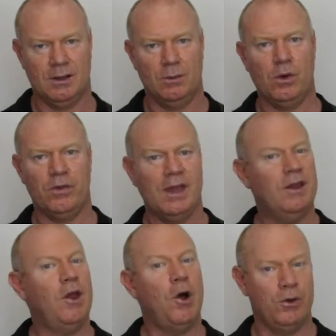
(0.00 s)
what their
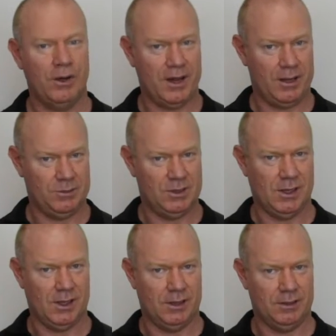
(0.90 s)
note names
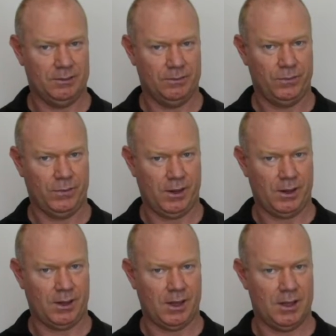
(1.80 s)
are.
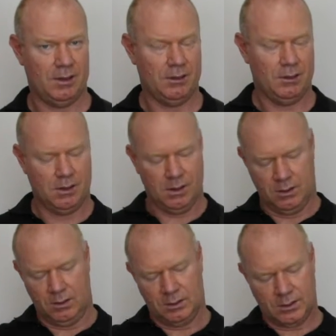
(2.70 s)
Okay,
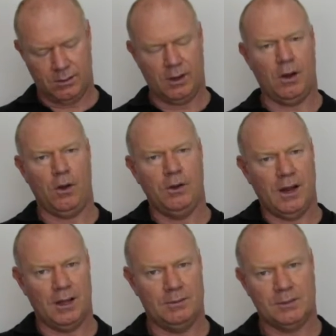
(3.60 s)
so their note
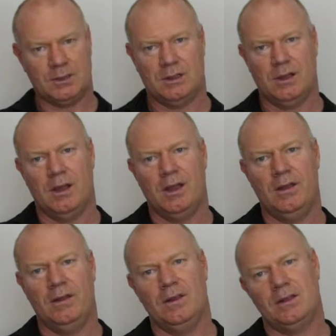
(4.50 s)
names,
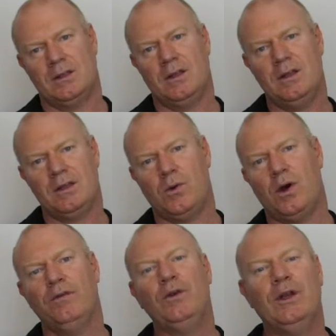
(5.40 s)
and there's
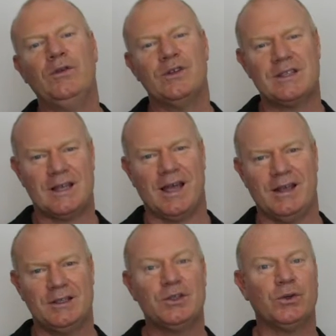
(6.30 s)
quite a few different
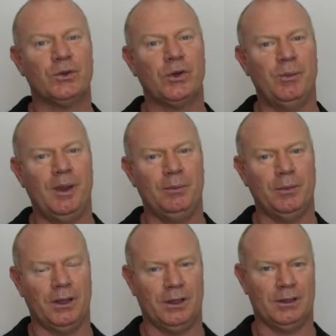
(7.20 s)
sayings to
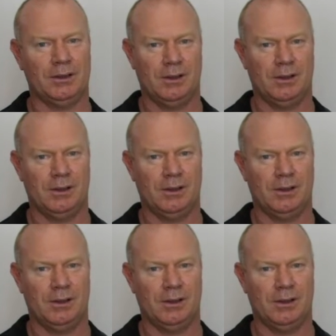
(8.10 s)
remember